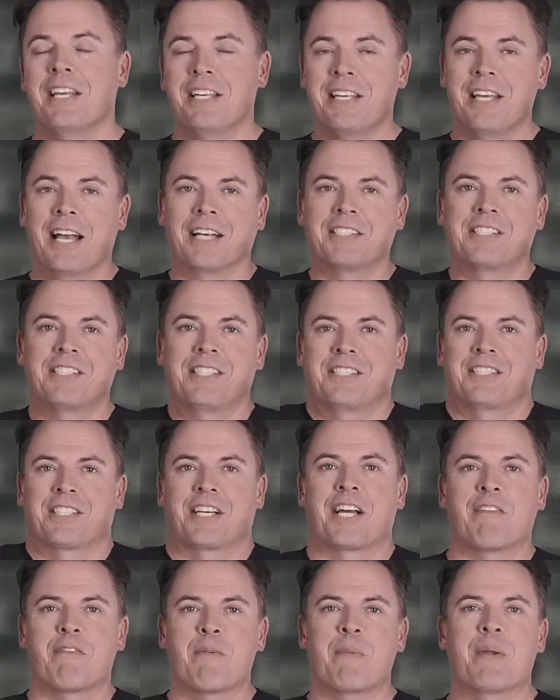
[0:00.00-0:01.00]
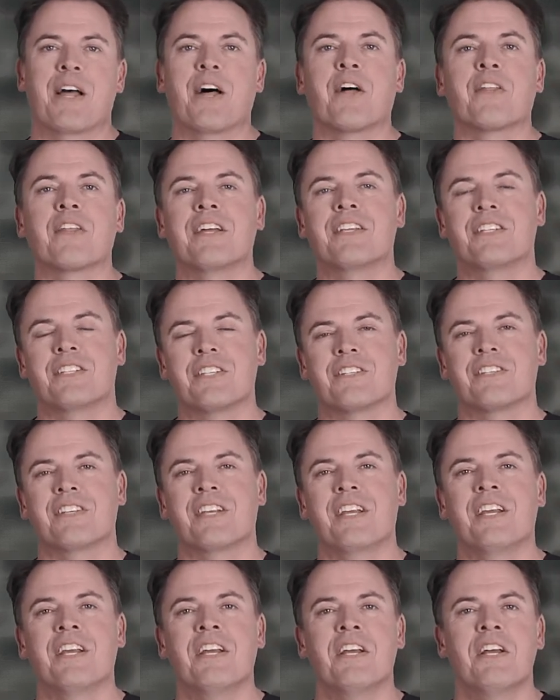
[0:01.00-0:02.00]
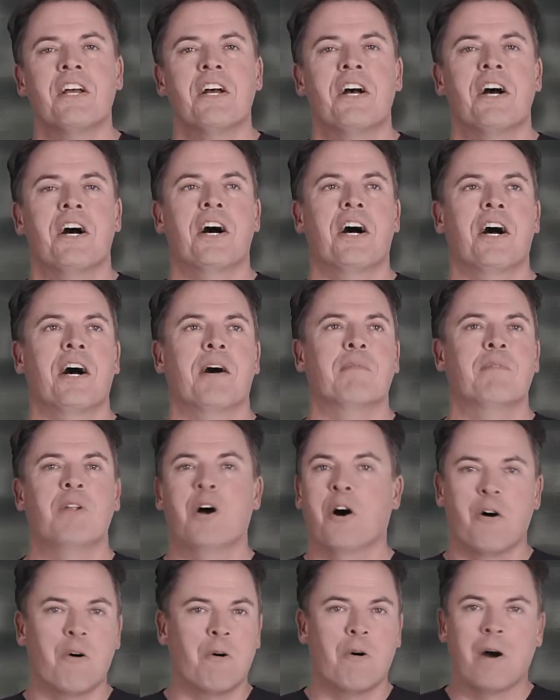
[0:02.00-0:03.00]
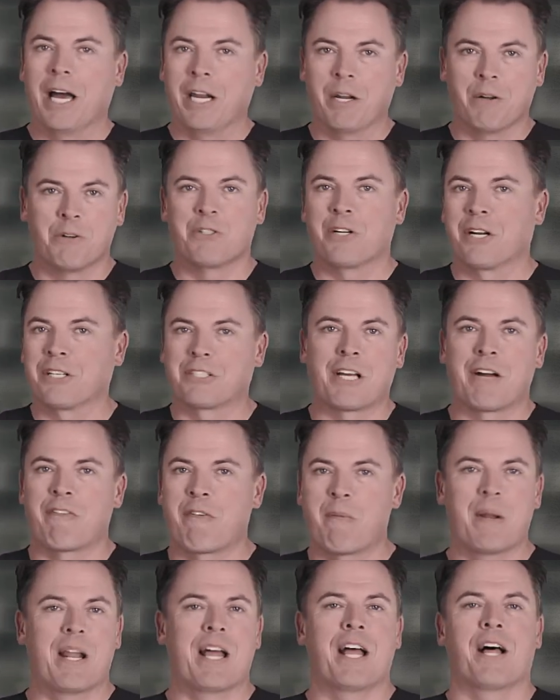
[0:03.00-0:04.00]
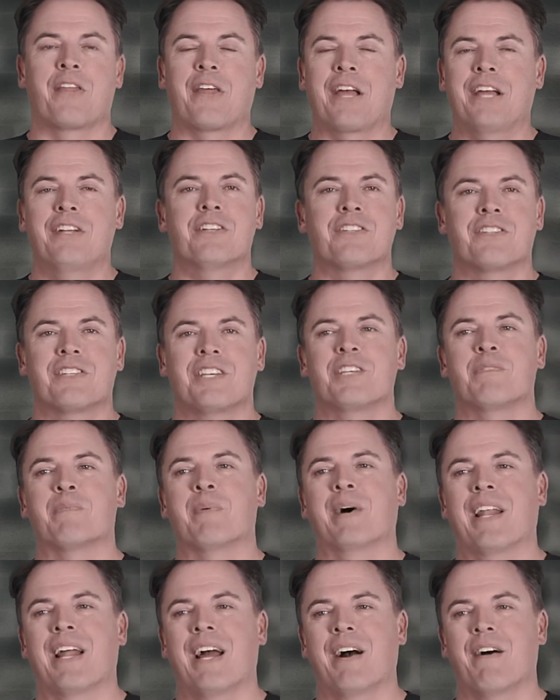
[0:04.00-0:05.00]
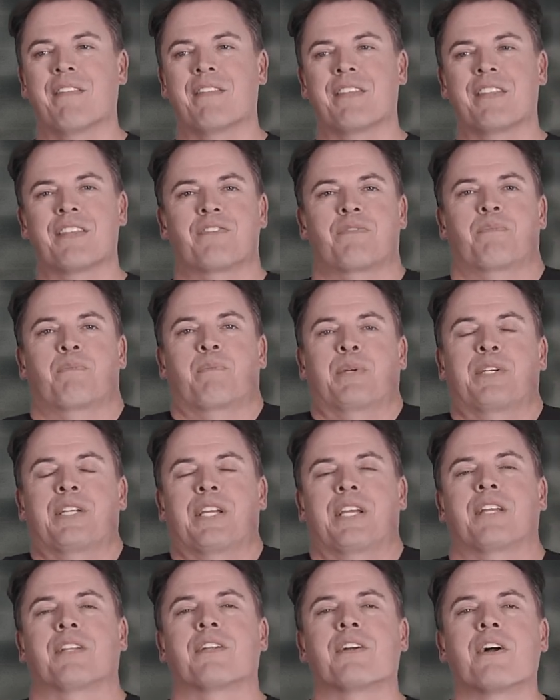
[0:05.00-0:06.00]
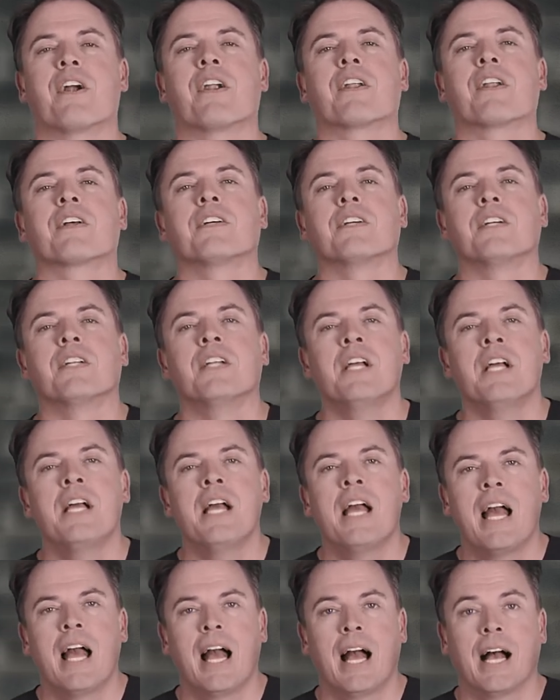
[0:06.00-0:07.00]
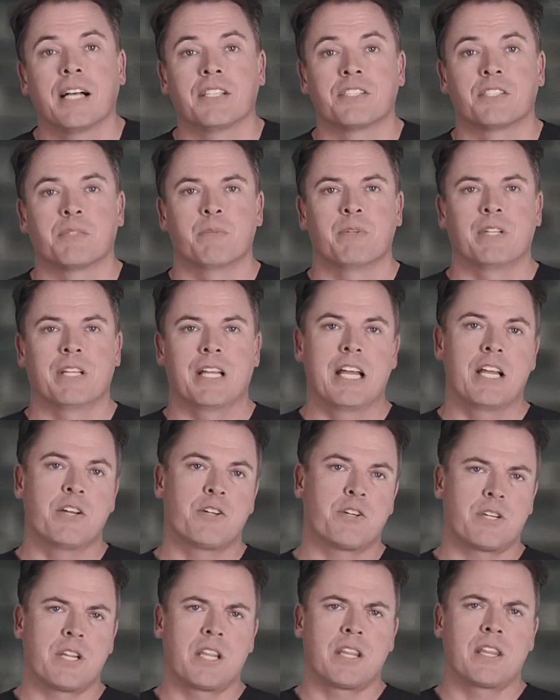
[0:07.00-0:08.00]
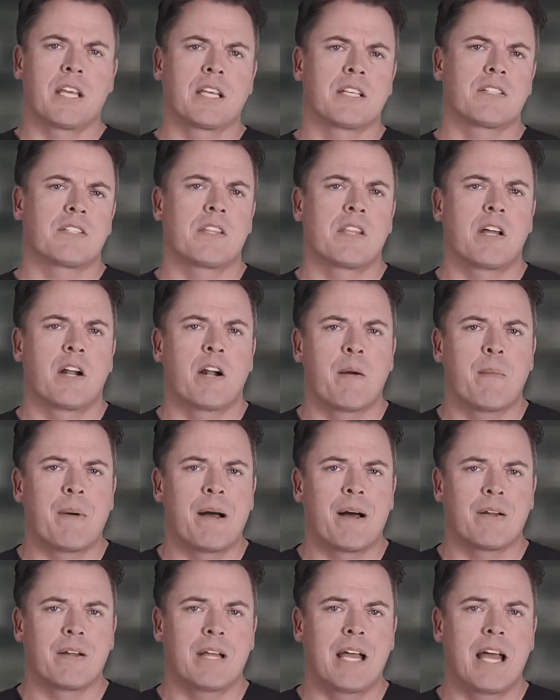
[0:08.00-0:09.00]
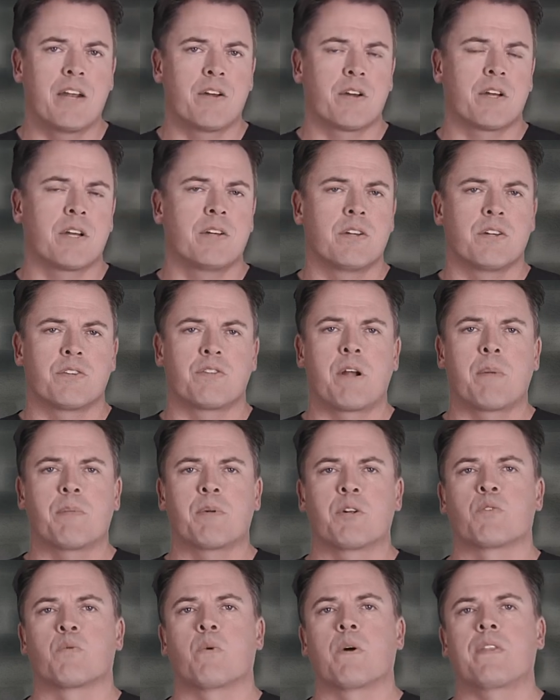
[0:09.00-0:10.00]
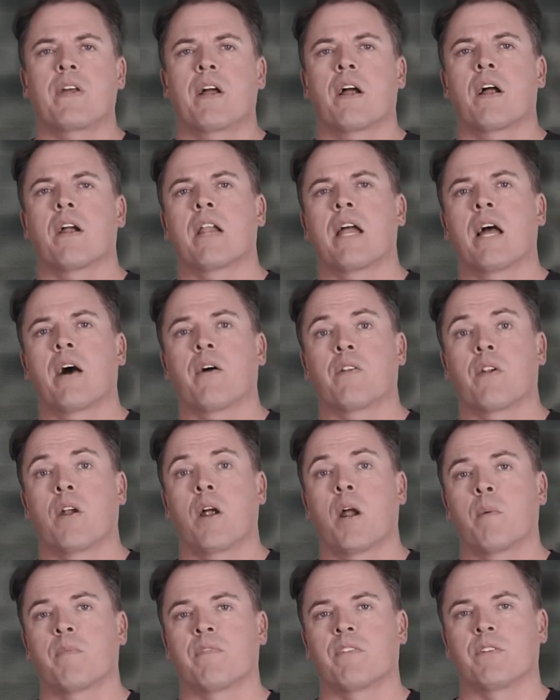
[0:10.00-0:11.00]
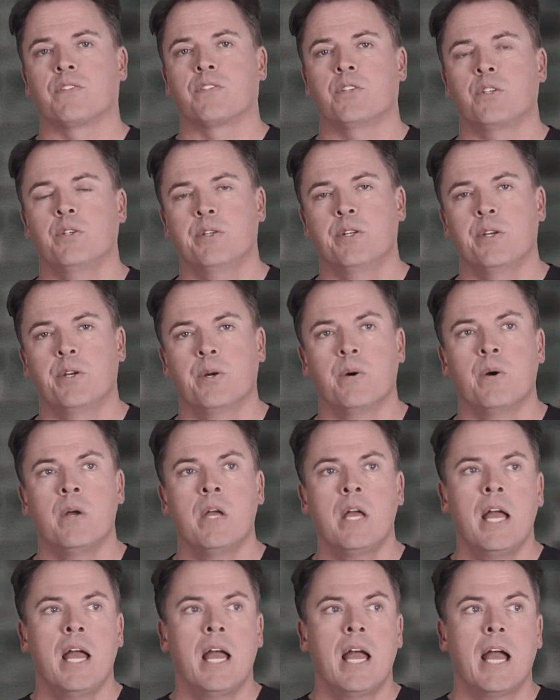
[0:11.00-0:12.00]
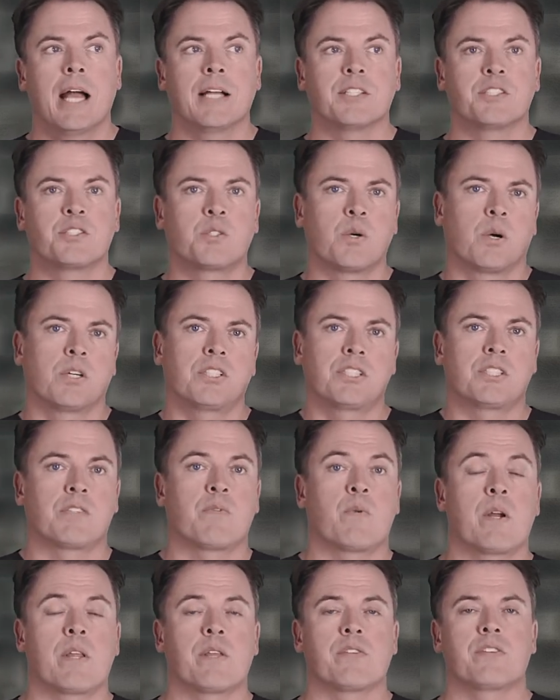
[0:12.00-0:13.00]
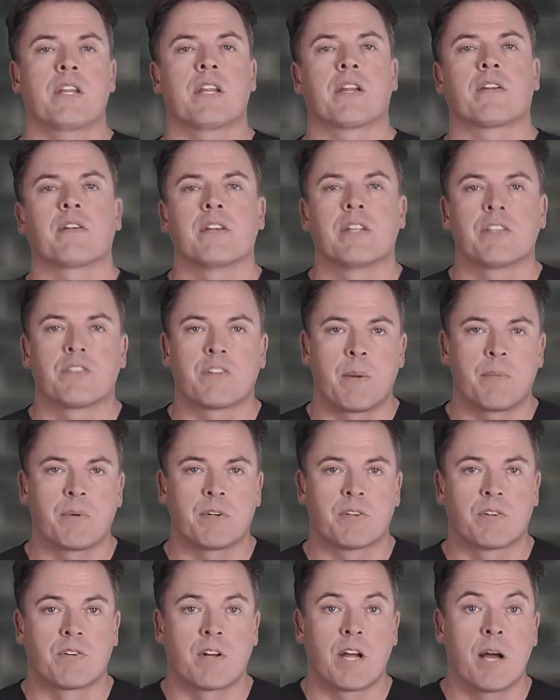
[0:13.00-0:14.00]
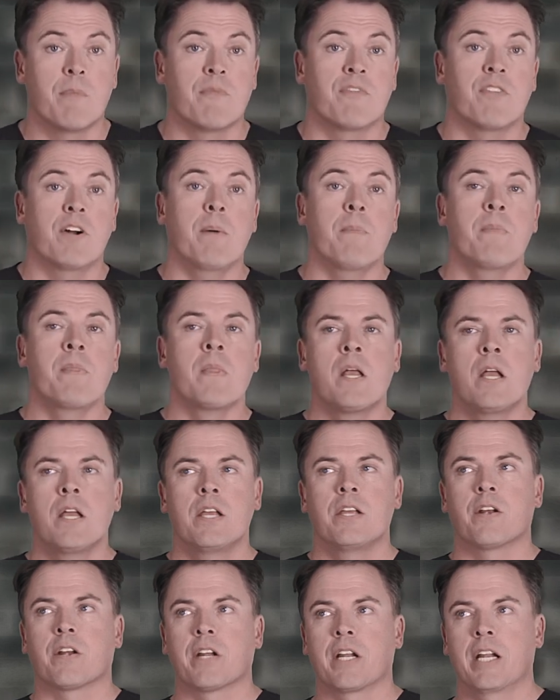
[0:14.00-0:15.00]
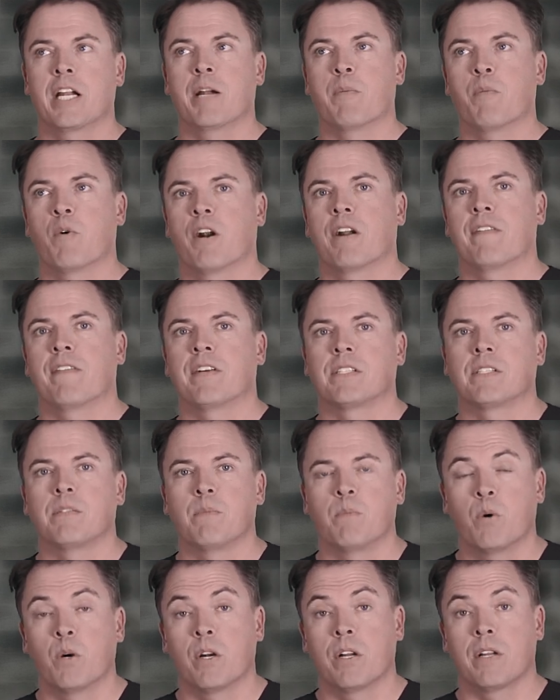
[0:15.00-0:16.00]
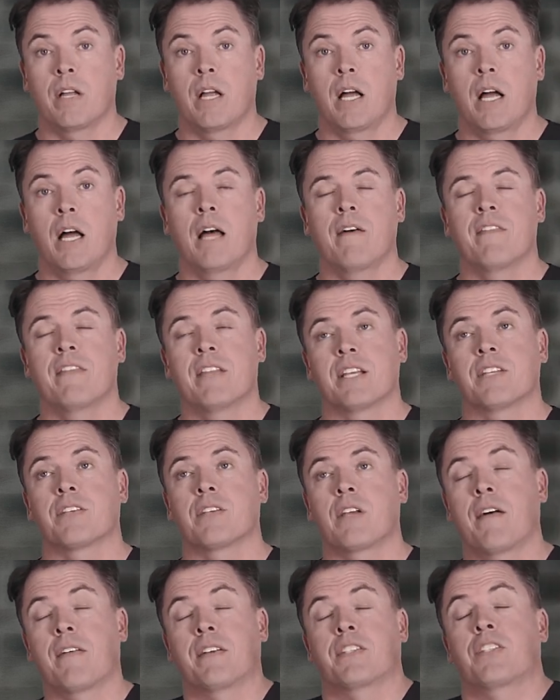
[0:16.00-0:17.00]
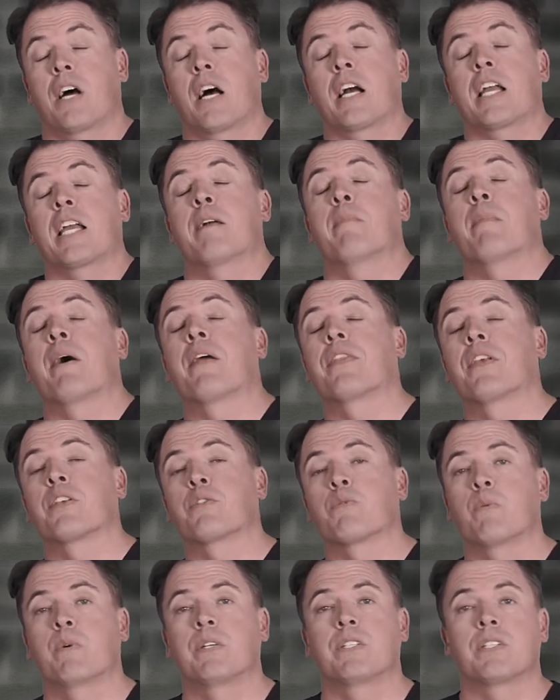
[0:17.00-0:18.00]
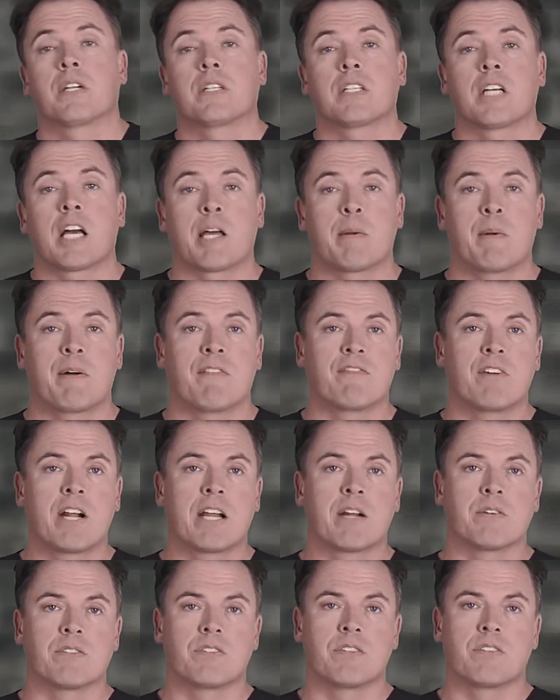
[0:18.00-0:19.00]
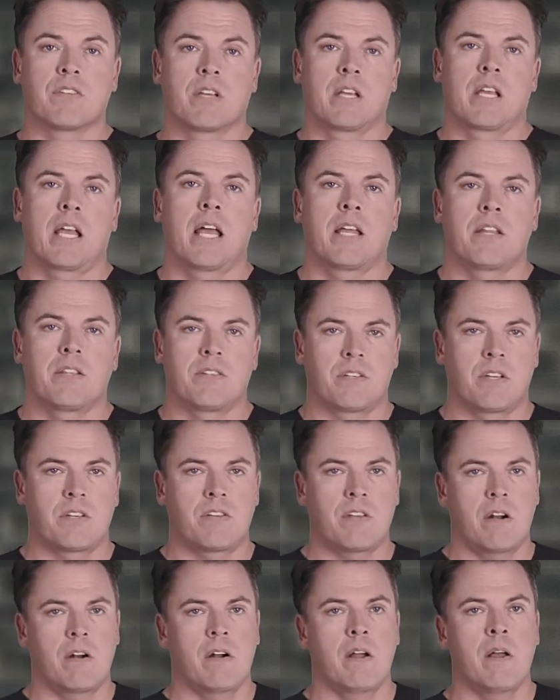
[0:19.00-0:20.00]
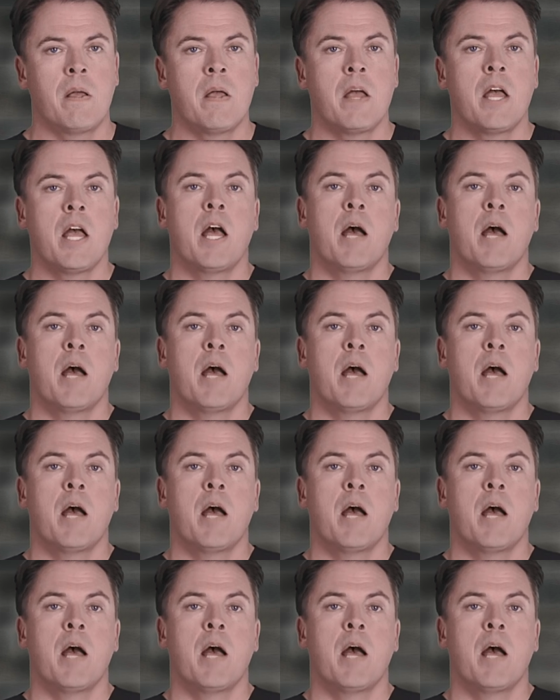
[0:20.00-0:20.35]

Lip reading: Yes, it's a government health agency. No, I don't trust government health agencies, but however, this particular article has some really interesting things in there about endocrine disruptors, what they are and how they're harmful to you, and sources of where those endocrine disruptors come from. You're gonna hear more of us talking about this when we start talking about fragrances and candles, et cetera.